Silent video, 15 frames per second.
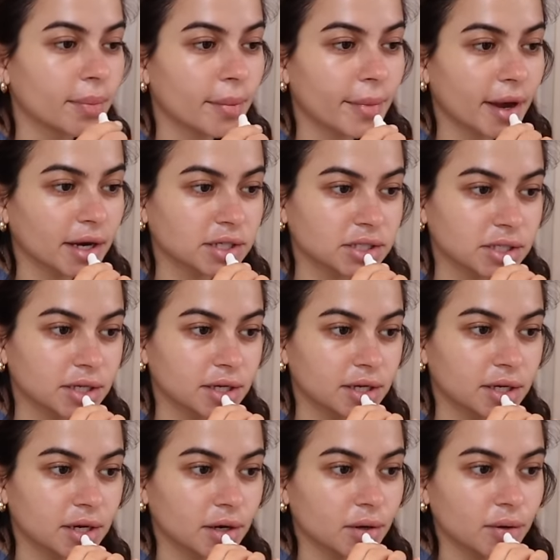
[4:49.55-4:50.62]
I'm actually going to
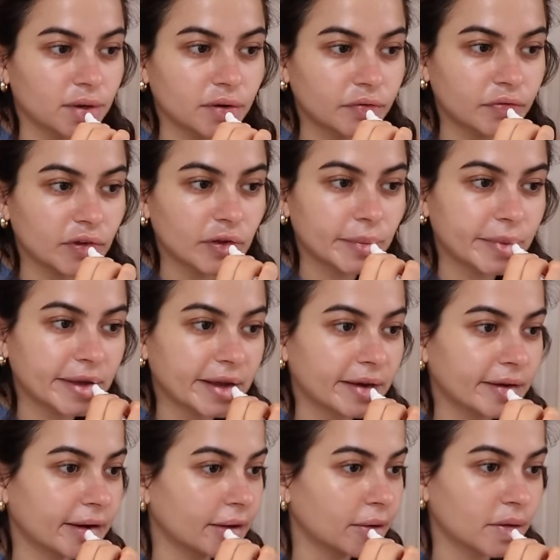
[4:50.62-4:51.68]
go and film a get
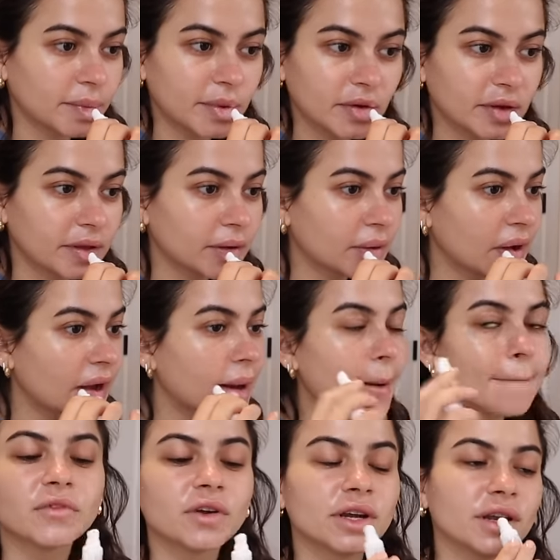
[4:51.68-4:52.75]
ready with me really quick
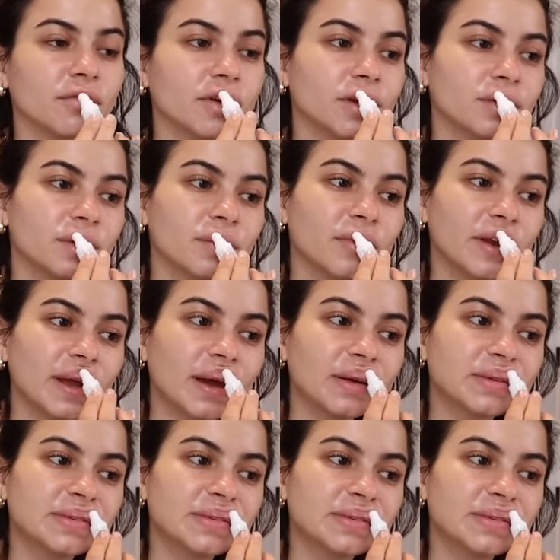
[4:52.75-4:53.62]
for a different YouTube video,